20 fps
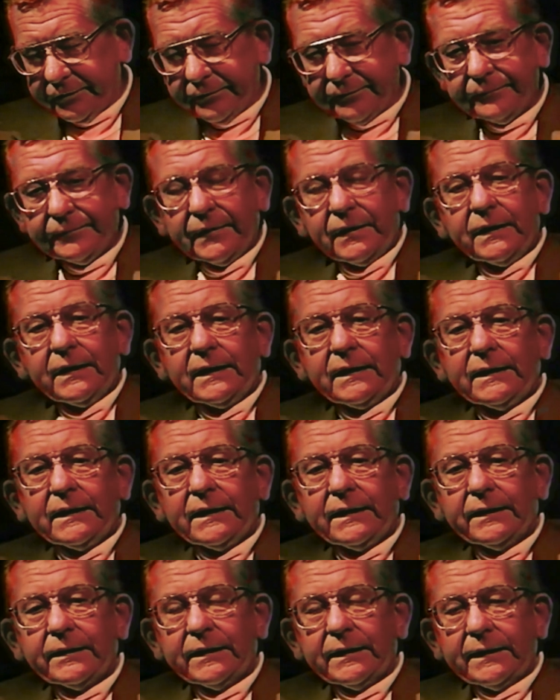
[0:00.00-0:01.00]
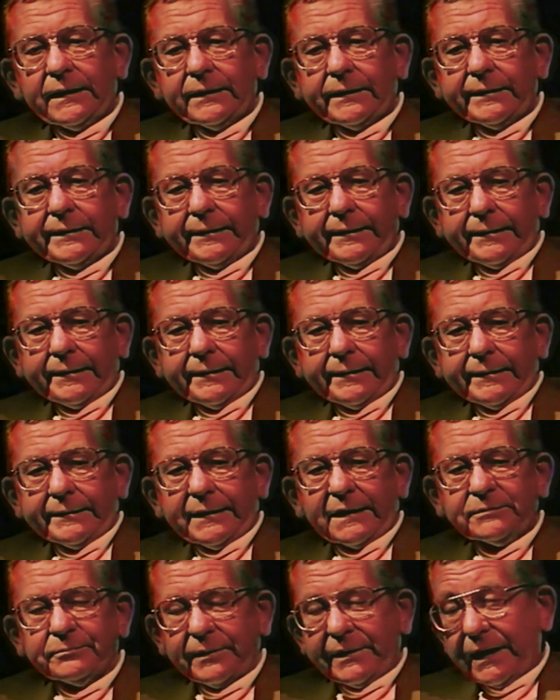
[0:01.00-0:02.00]
year.
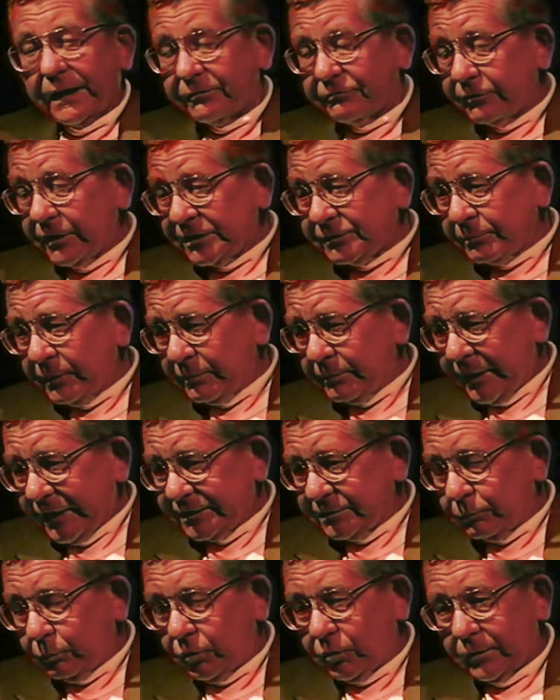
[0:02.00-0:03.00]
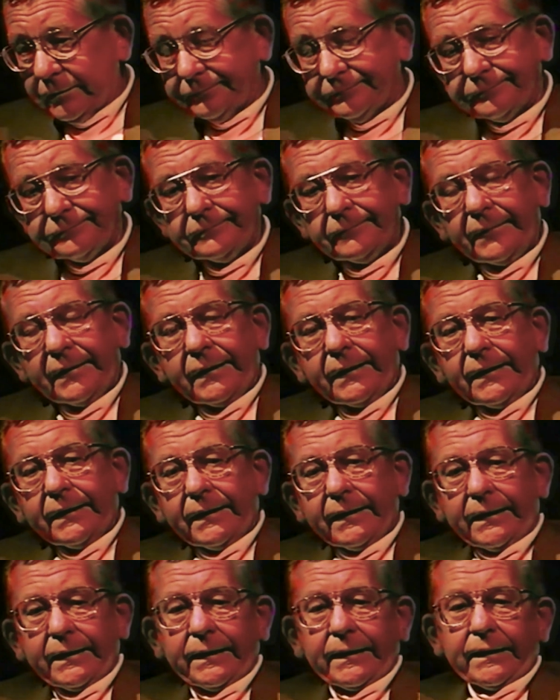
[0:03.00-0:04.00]
That's when I had freshman baseball.
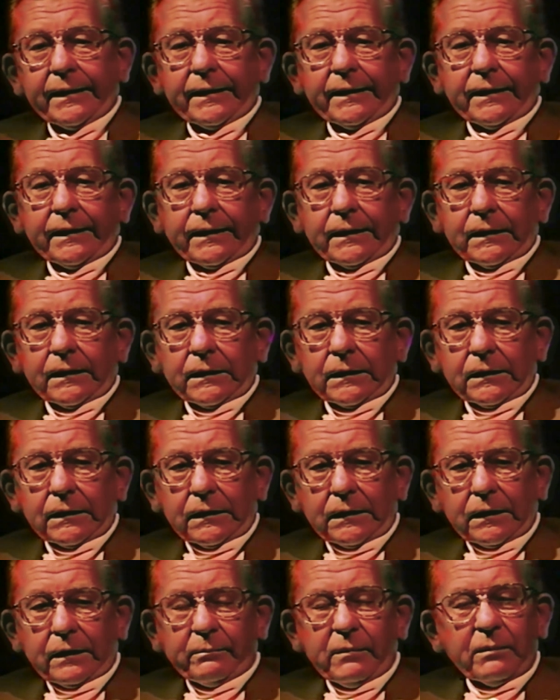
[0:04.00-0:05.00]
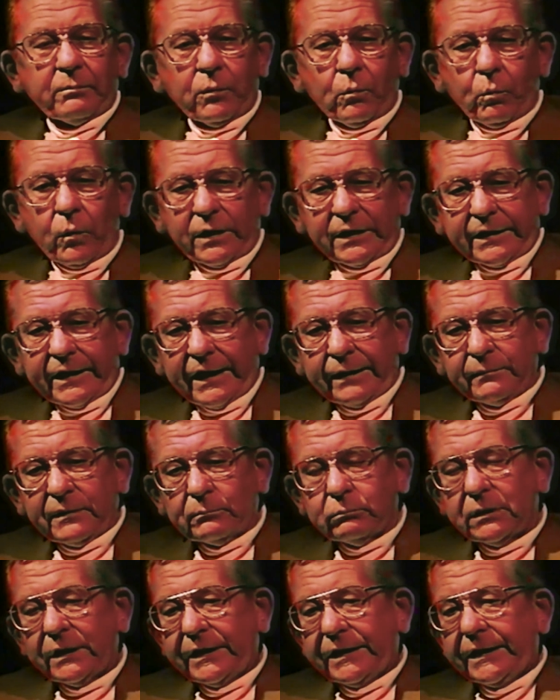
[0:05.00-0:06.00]
I remember
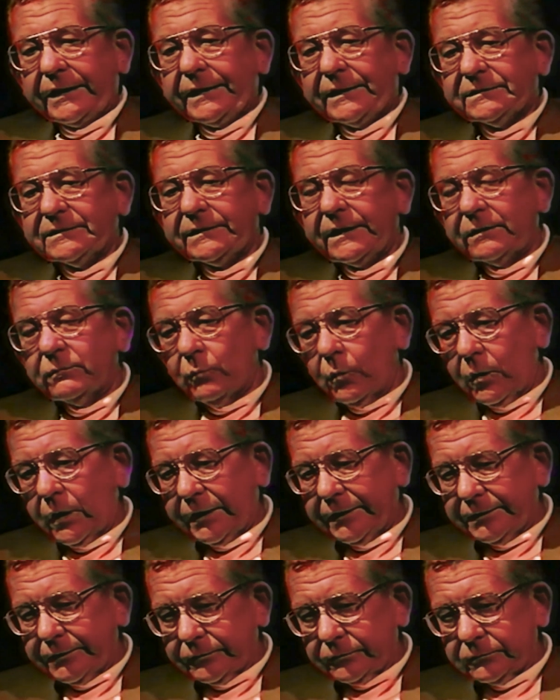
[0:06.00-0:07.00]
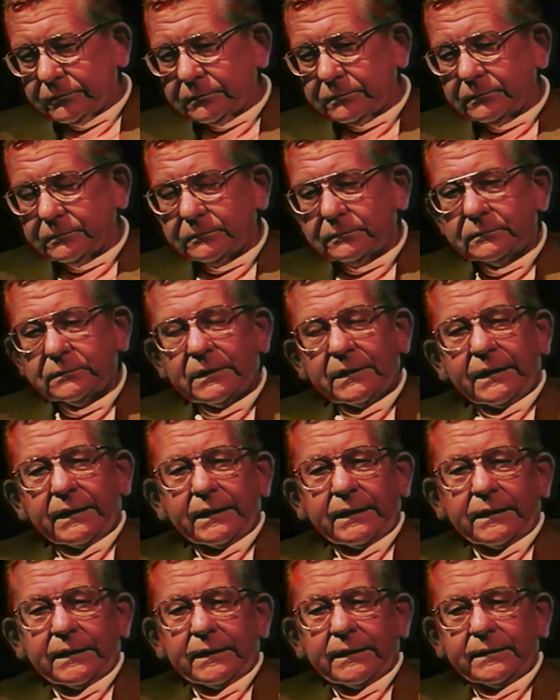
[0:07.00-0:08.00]
one game we played against NYU,
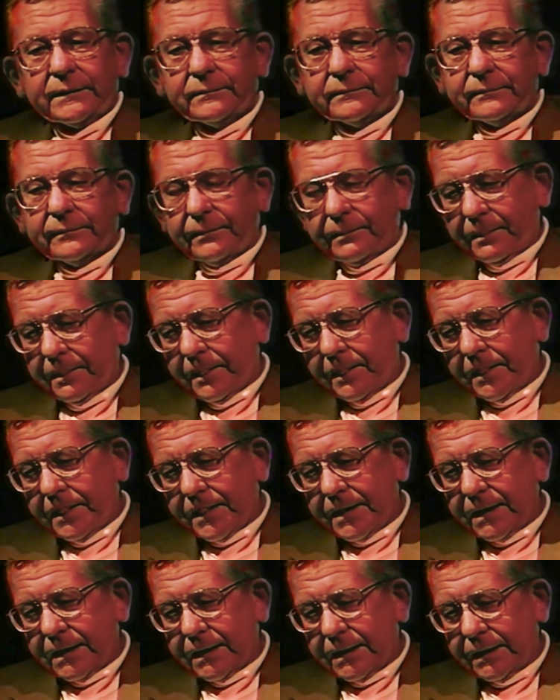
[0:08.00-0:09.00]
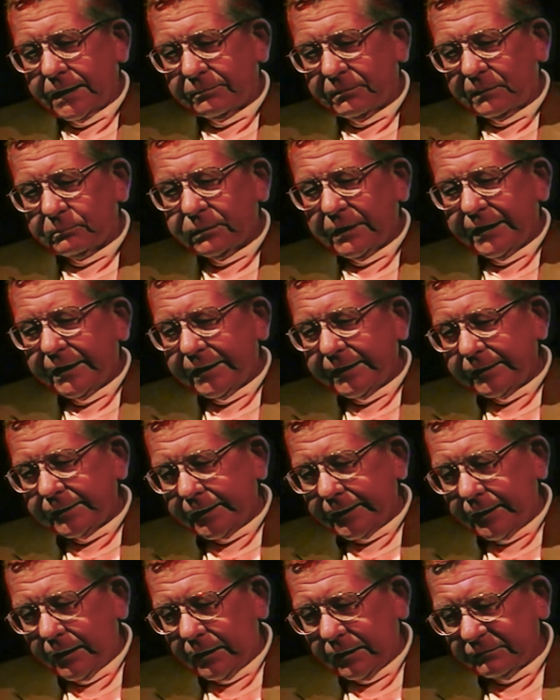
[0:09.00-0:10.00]
and we
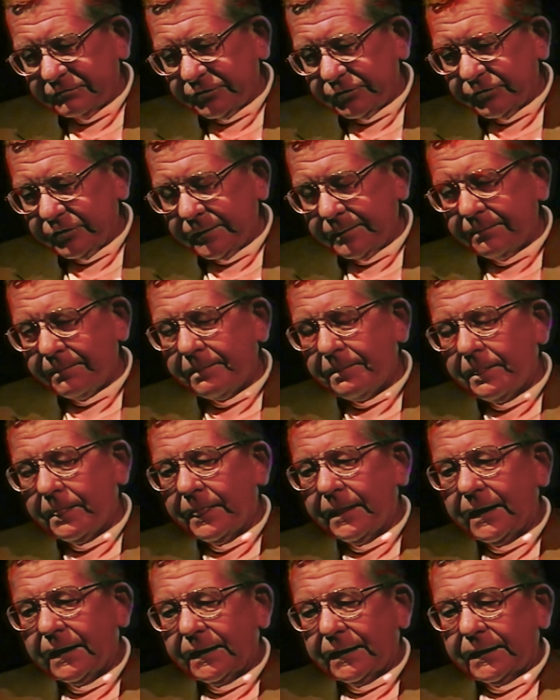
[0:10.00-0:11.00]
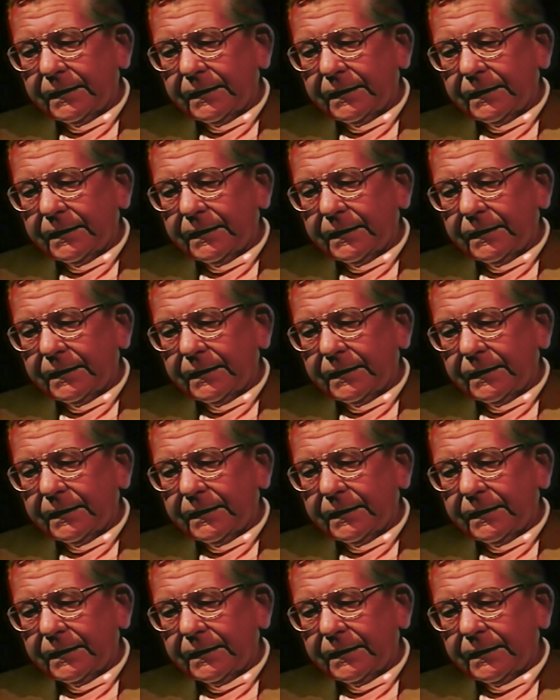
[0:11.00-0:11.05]
played it at Hofstra.